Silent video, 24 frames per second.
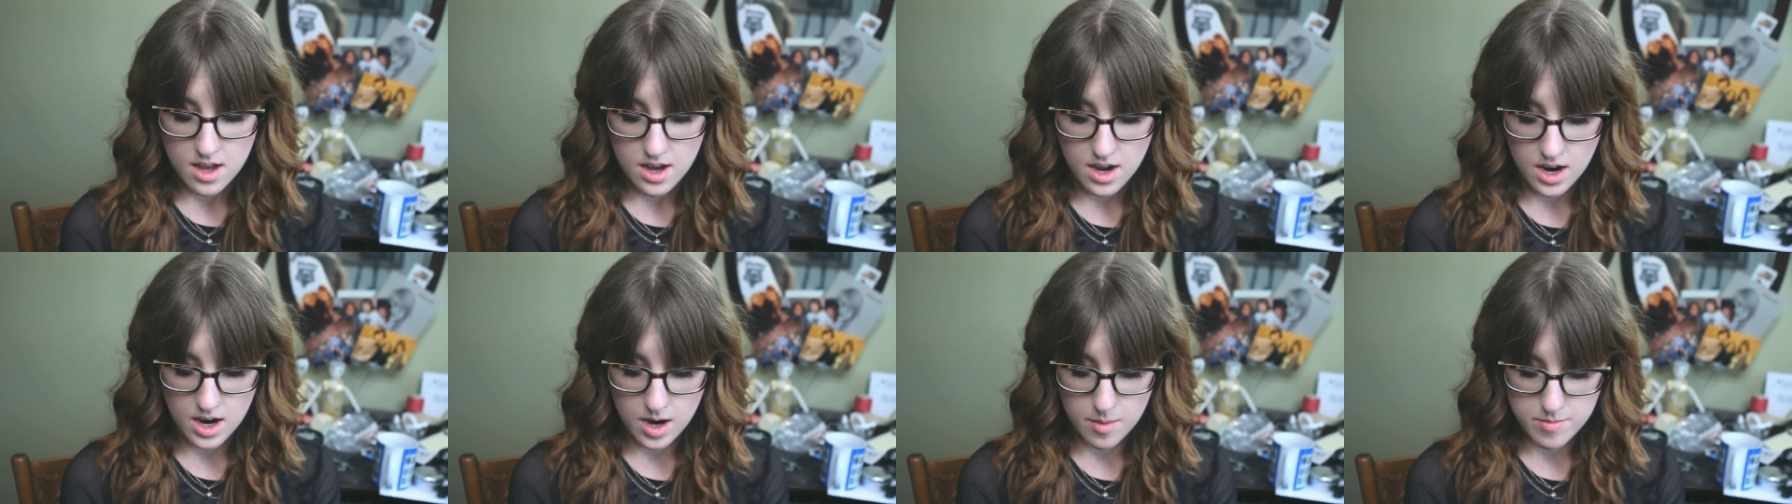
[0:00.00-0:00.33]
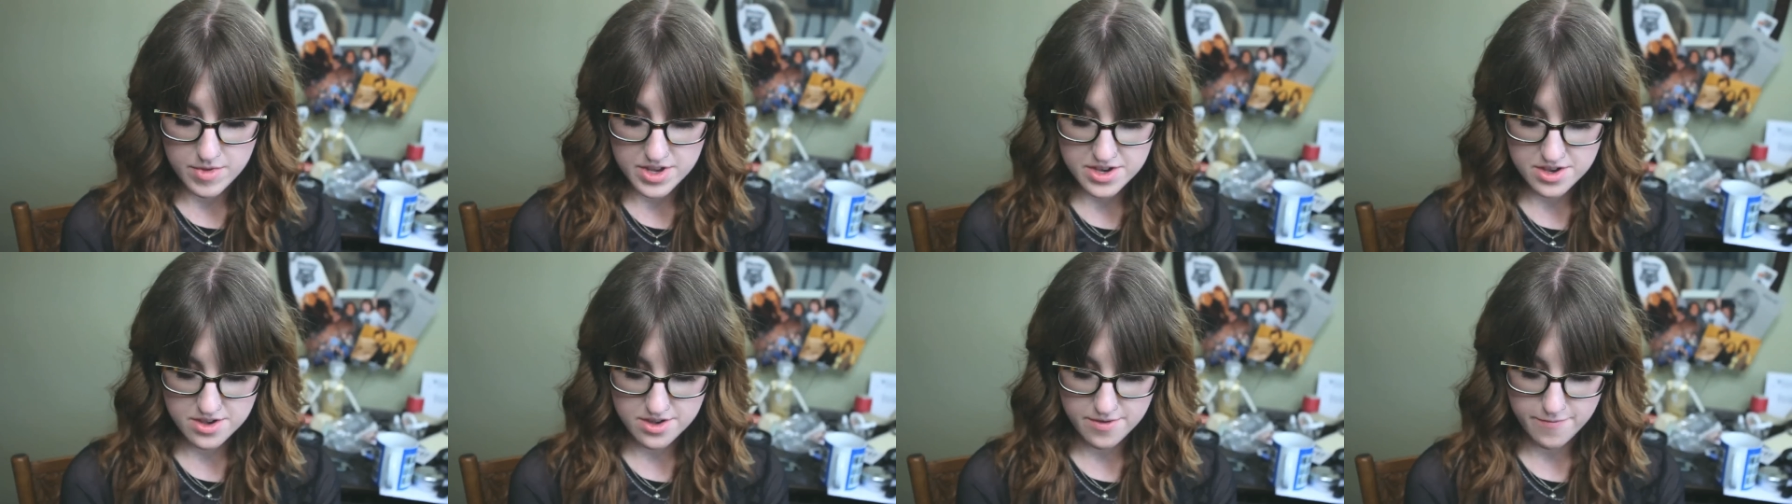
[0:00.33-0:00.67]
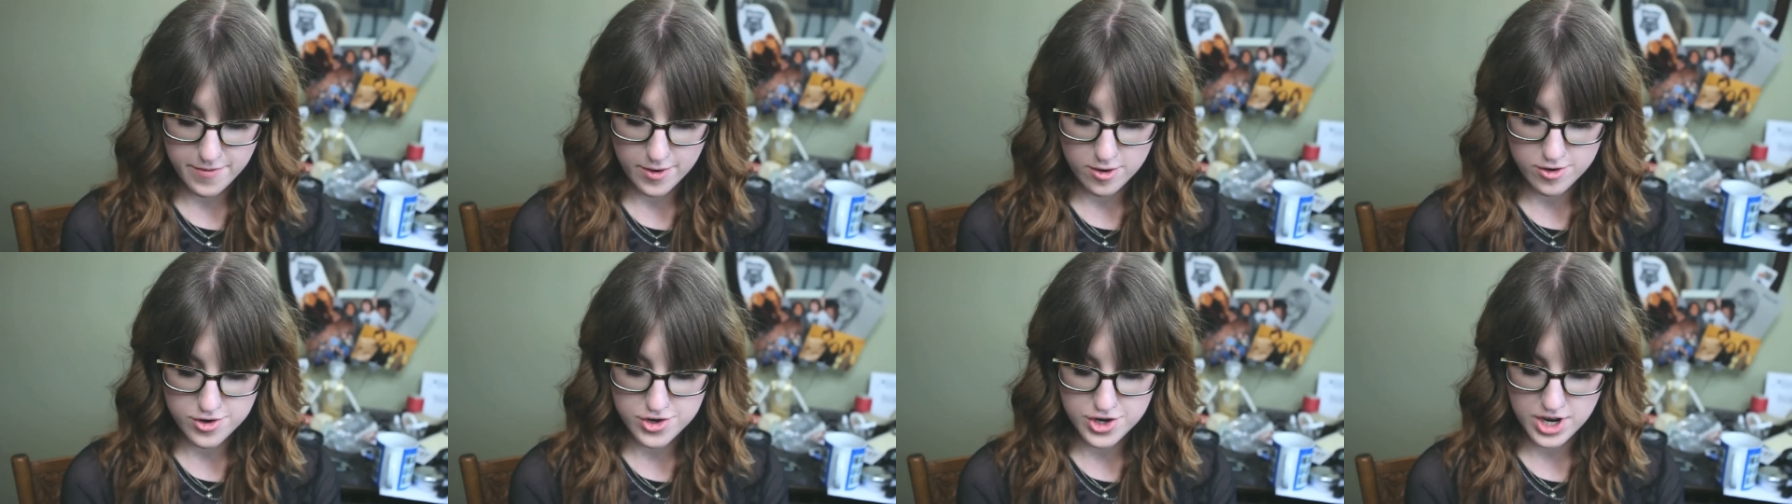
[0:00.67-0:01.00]
Um, this is the
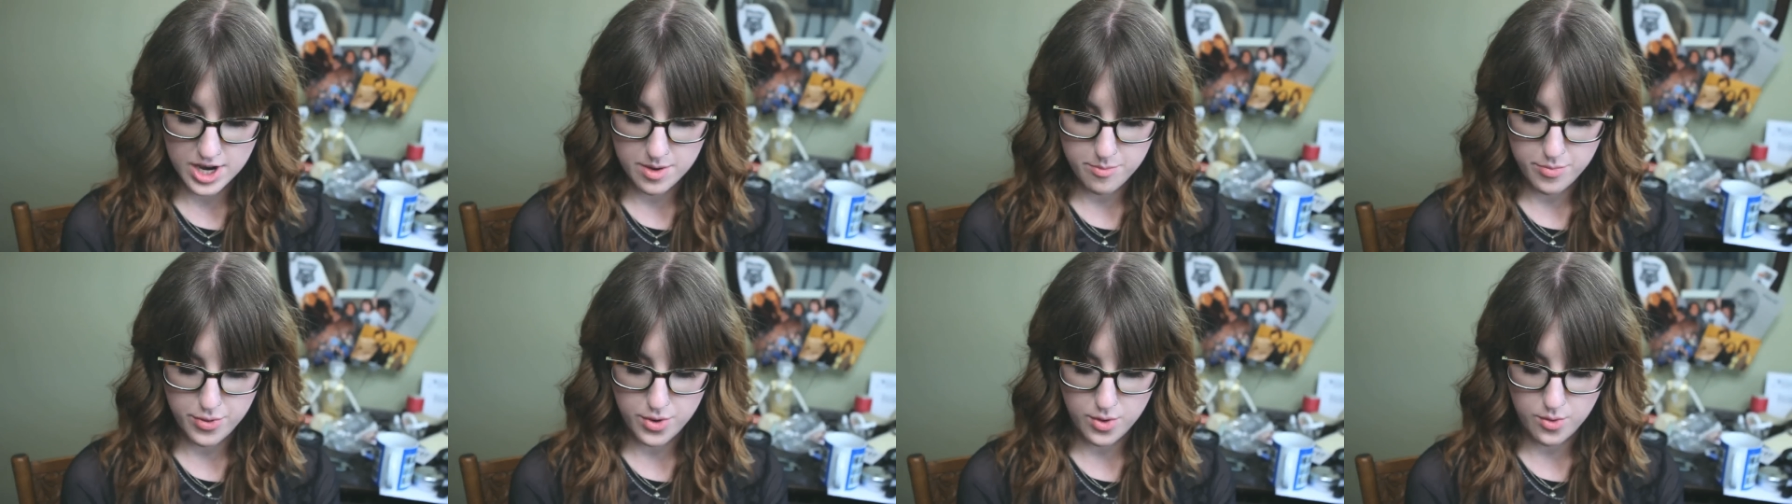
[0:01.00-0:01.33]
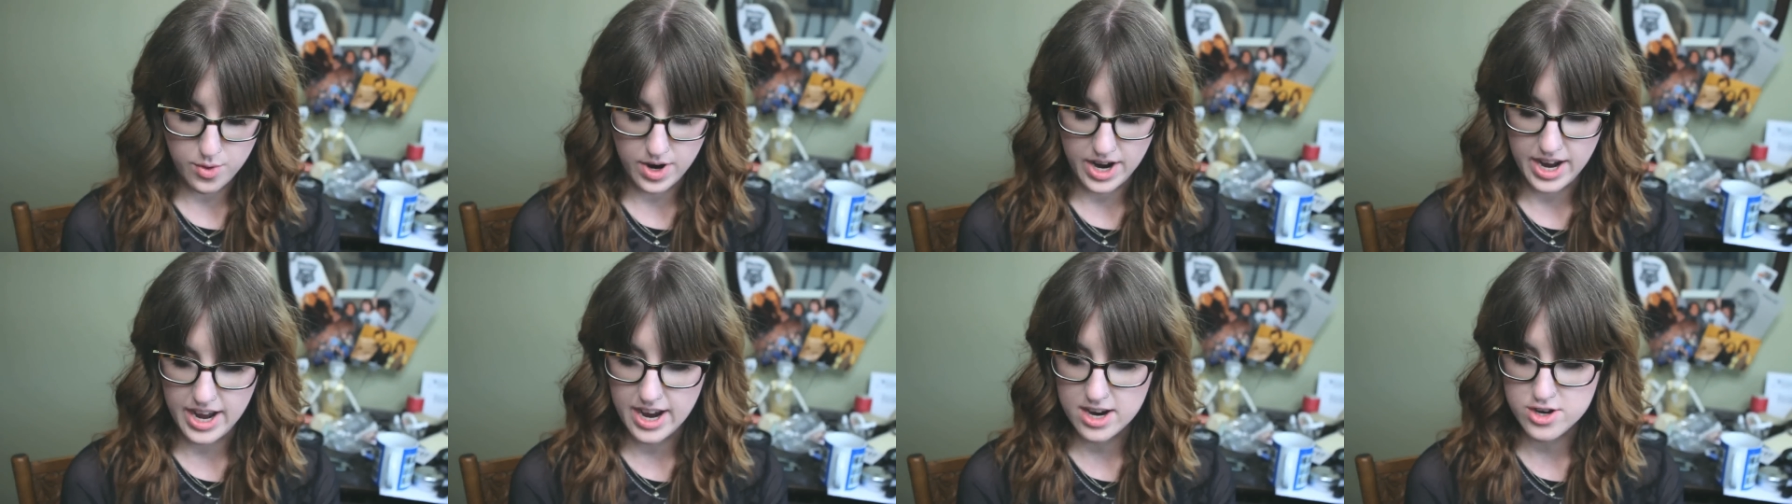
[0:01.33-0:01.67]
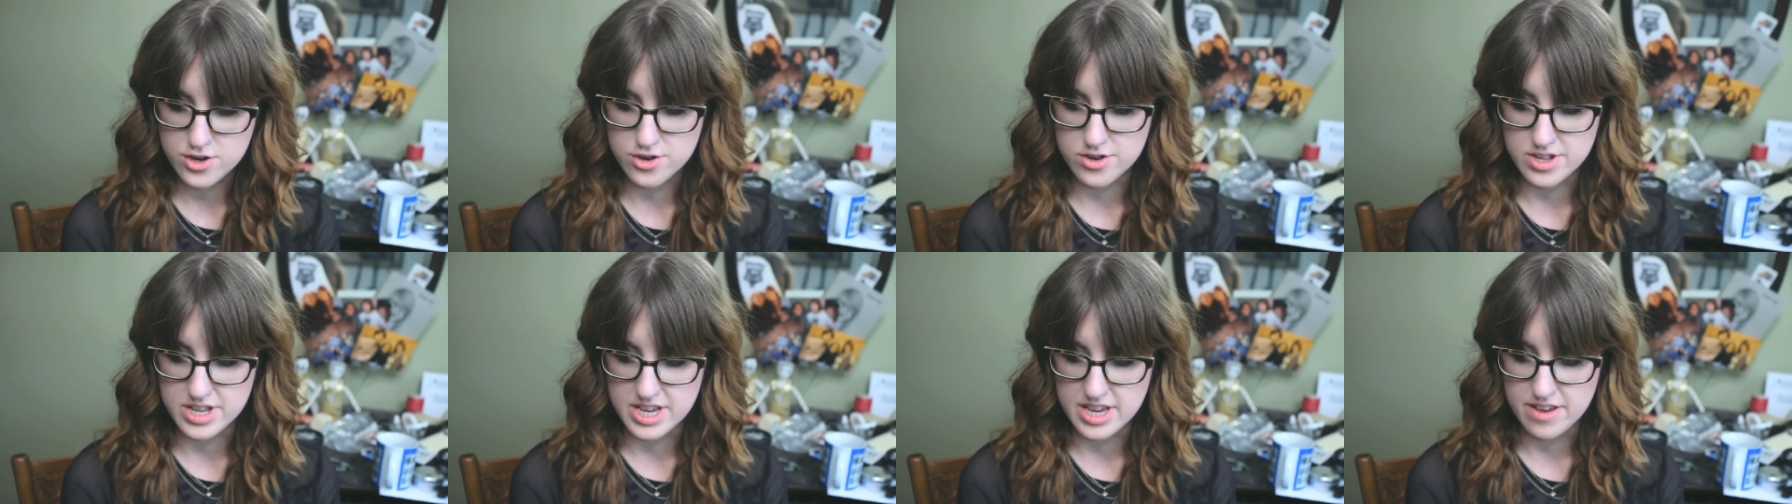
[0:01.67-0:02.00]
first shampoo I
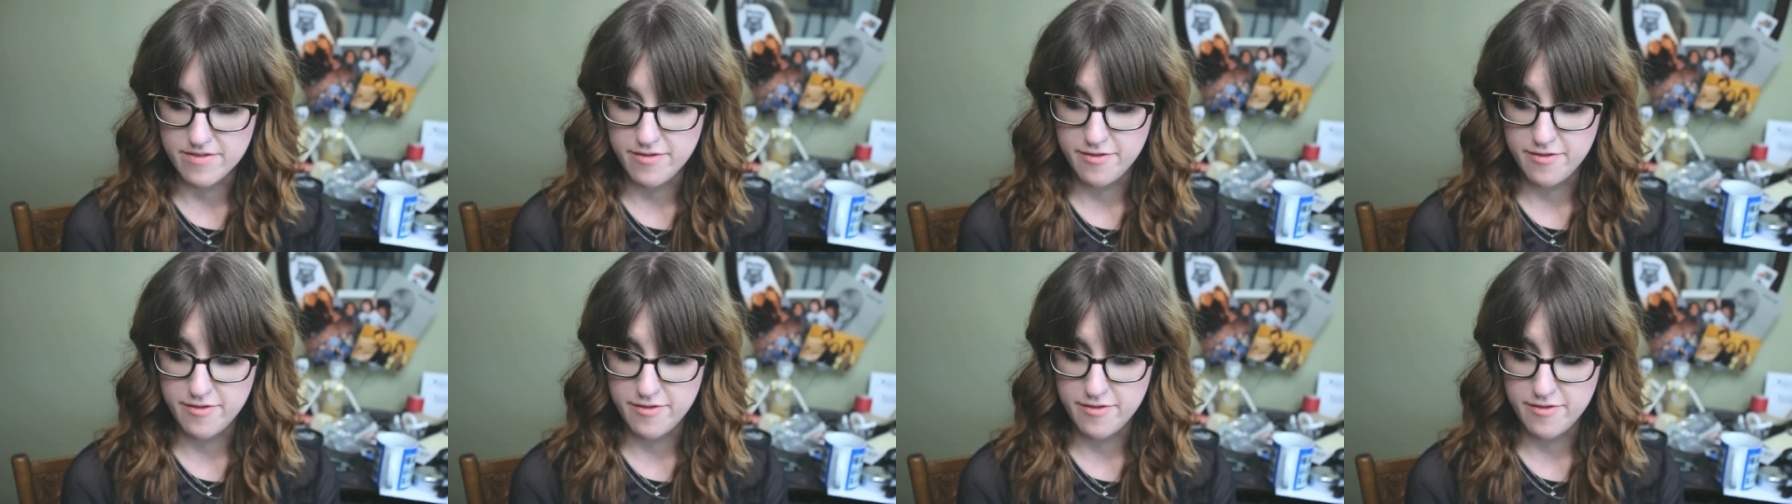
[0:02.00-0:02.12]
actually